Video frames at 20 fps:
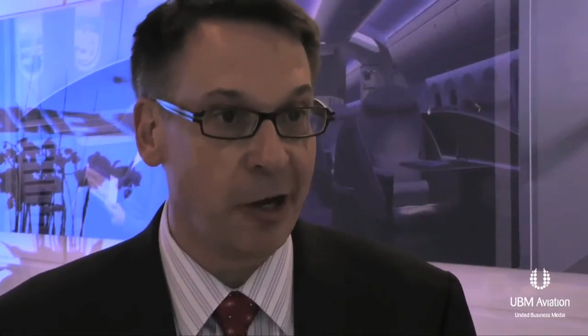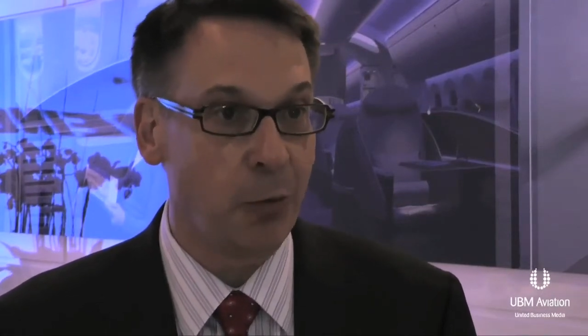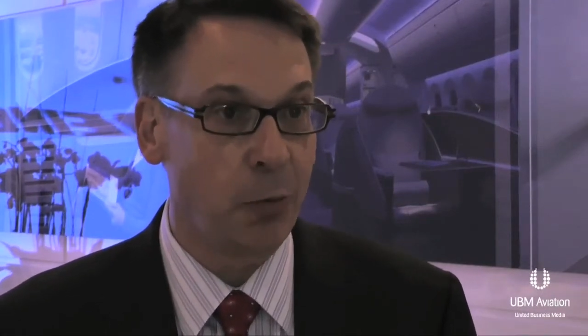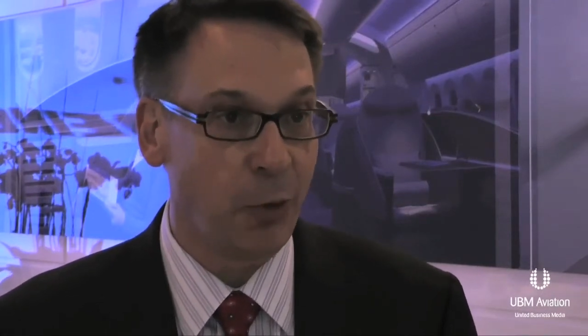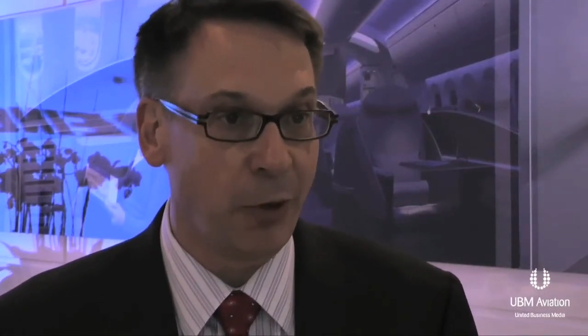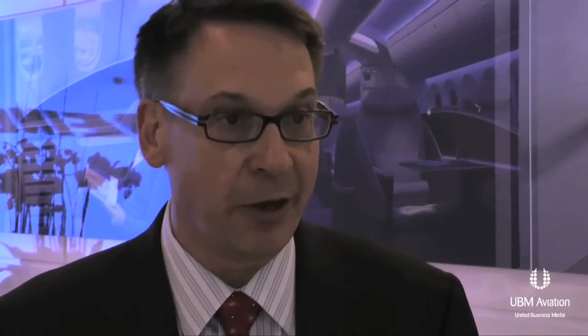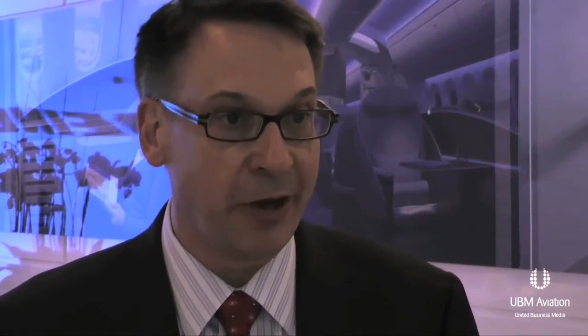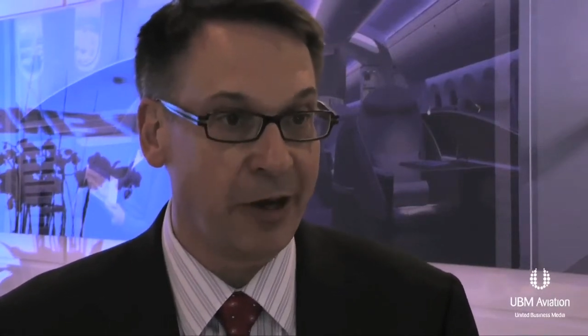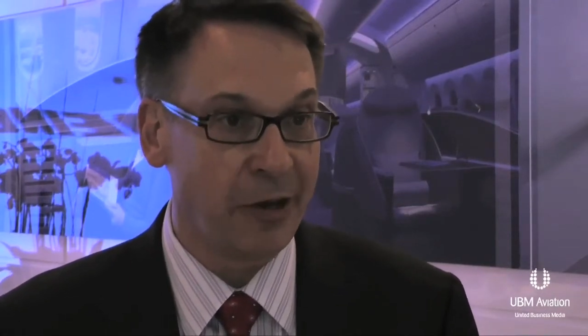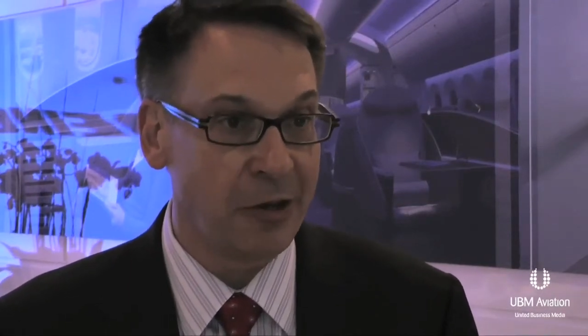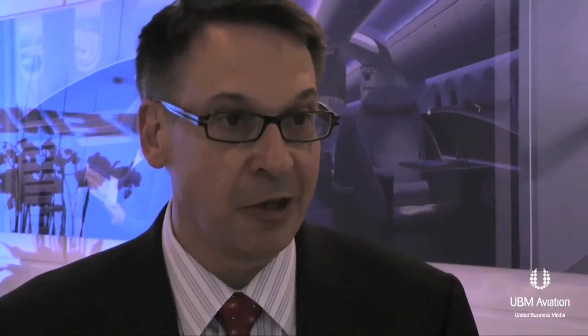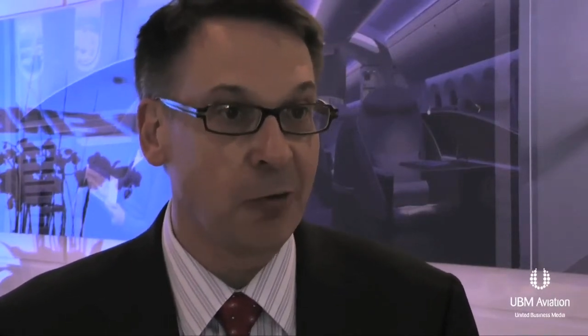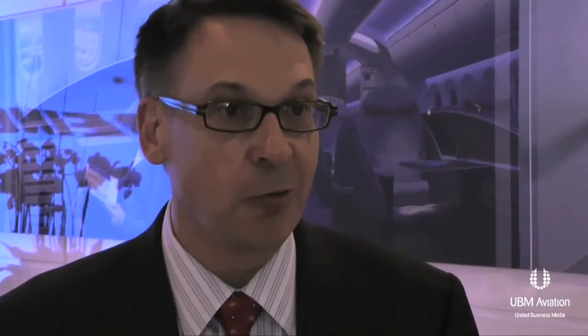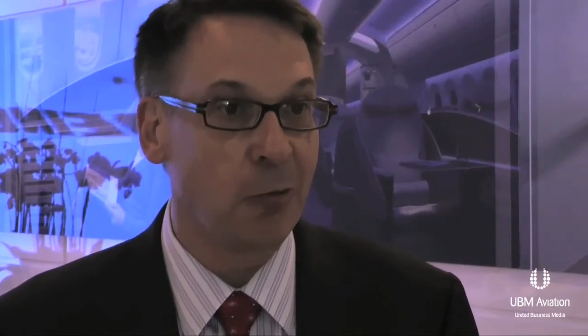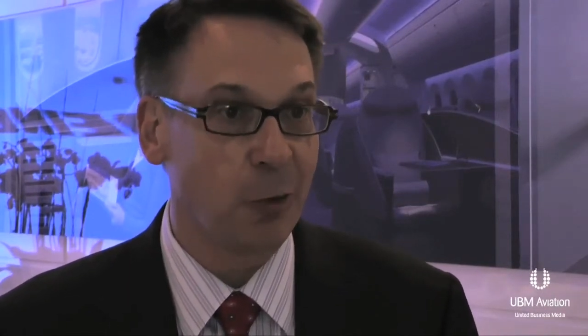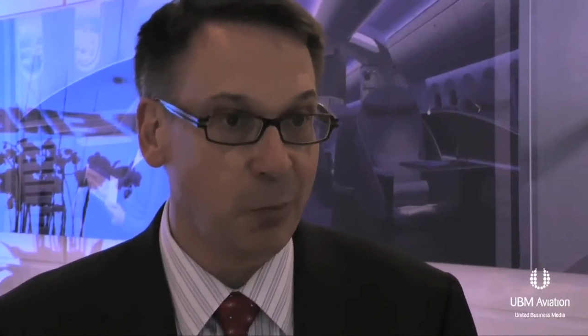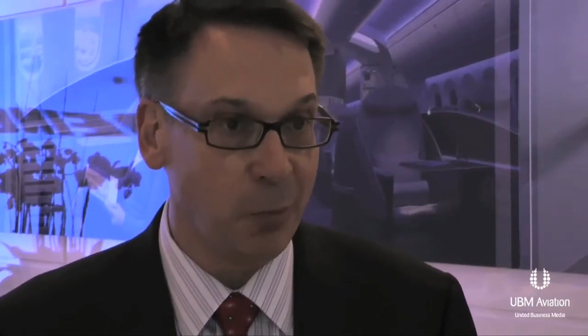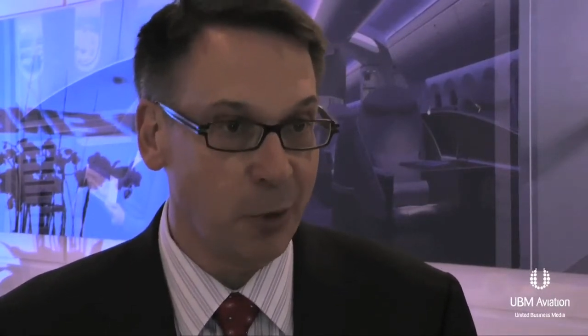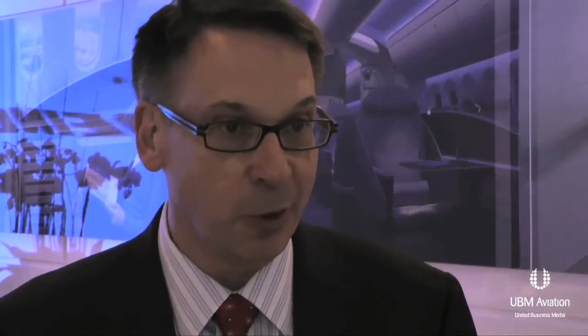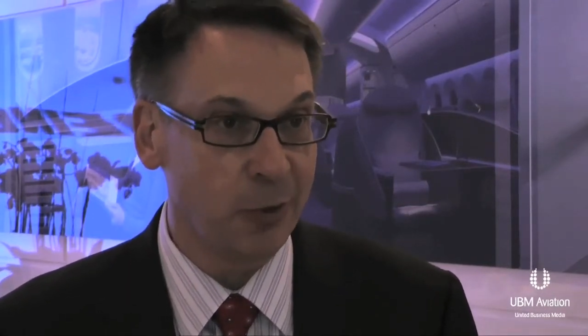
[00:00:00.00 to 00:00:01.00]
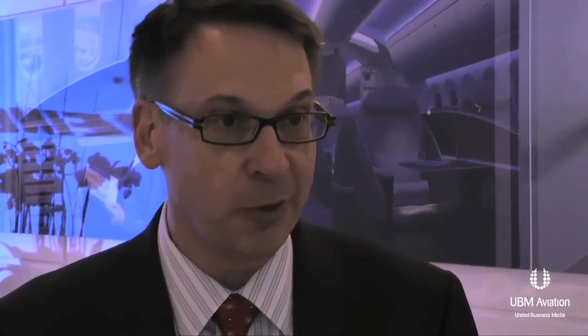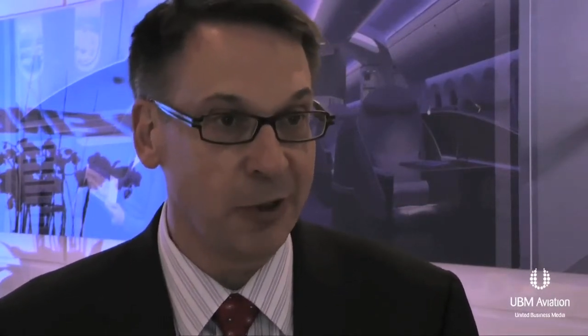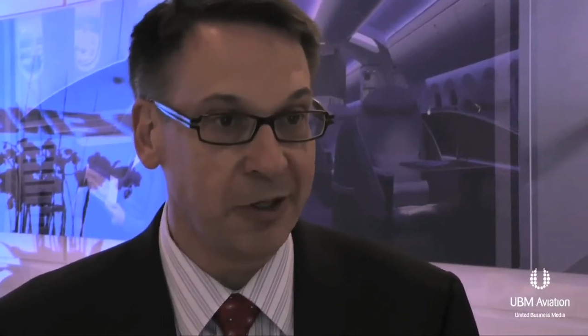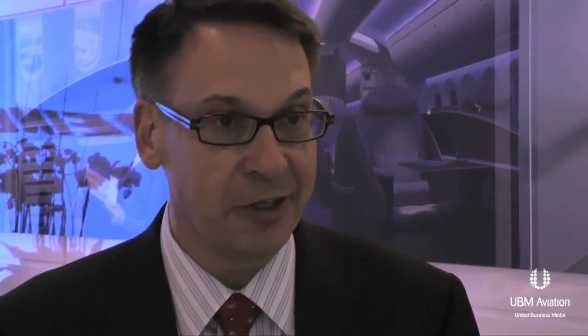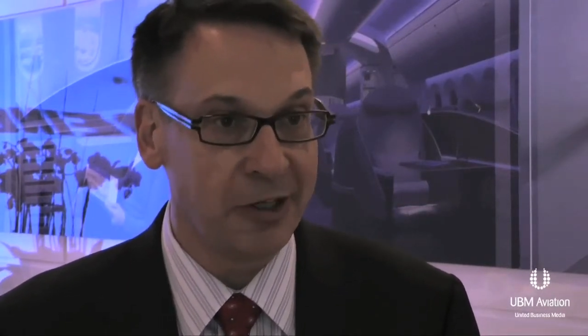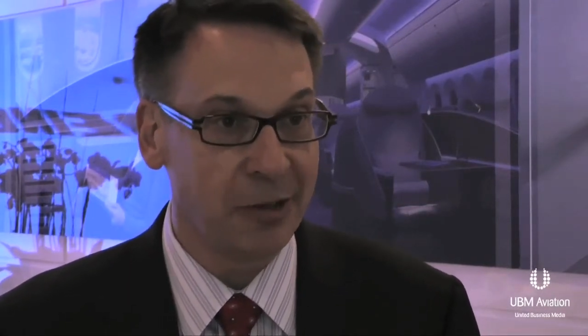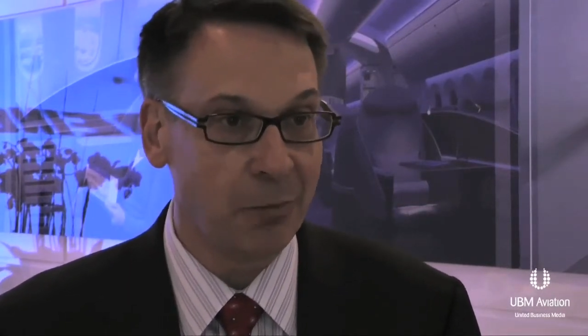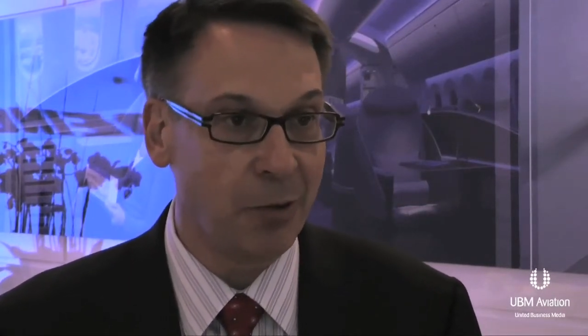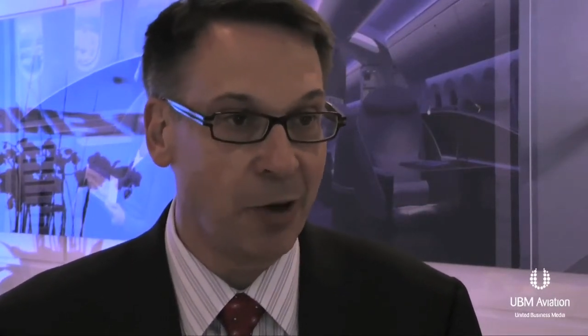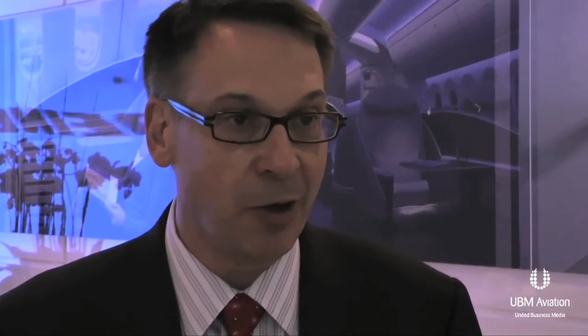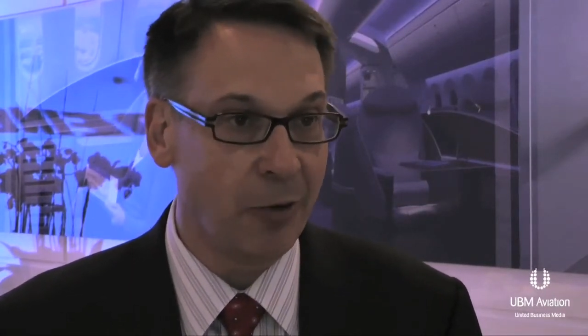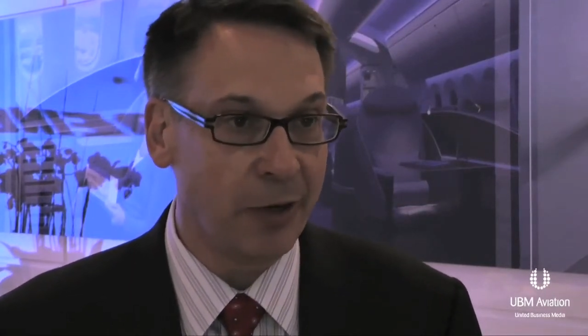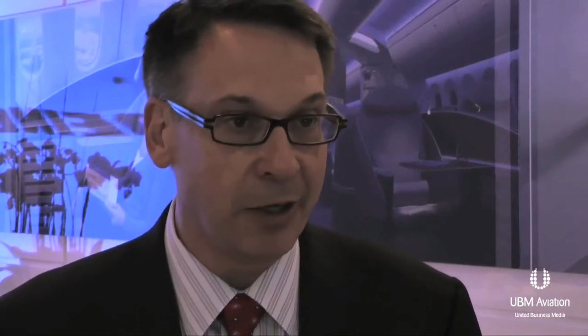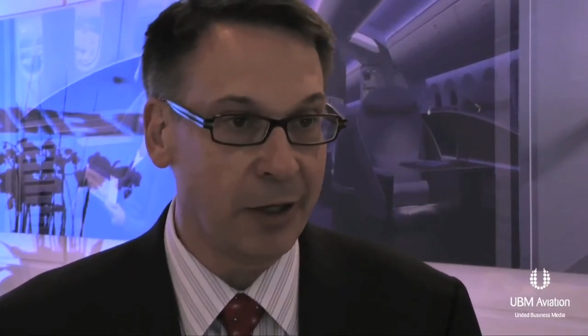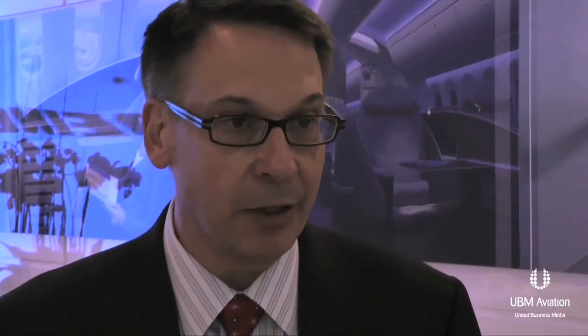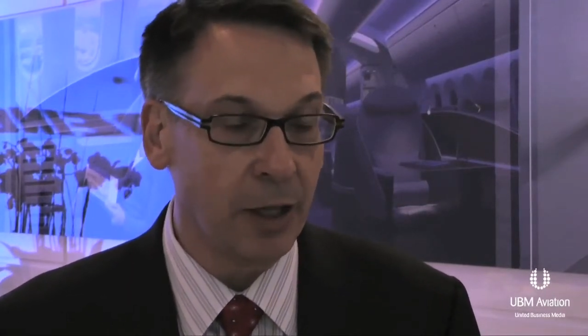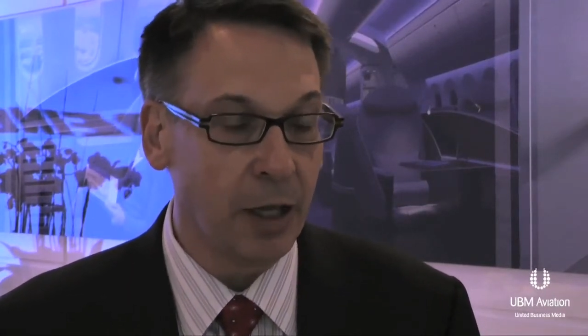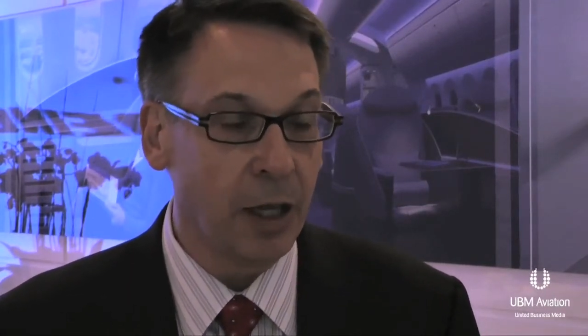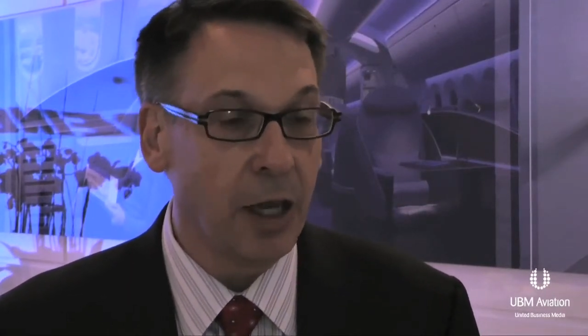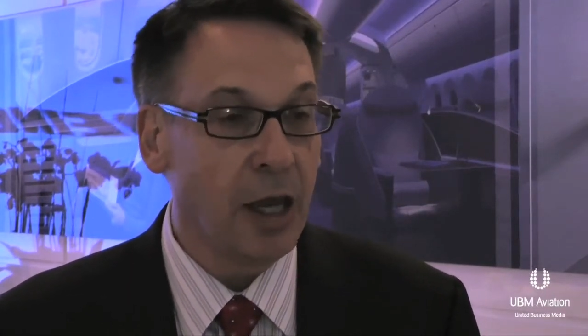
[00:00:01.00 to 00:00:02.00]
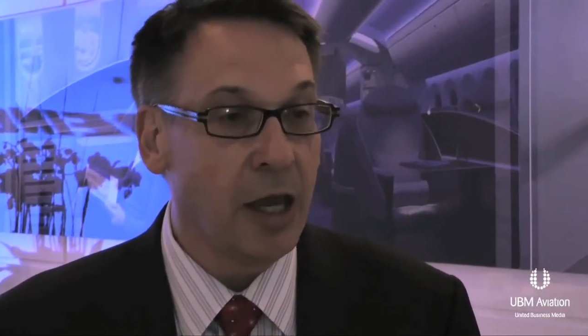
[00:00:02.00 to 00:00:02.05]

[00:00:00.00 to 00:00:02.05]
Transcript: airplane I think we're building at Boeing.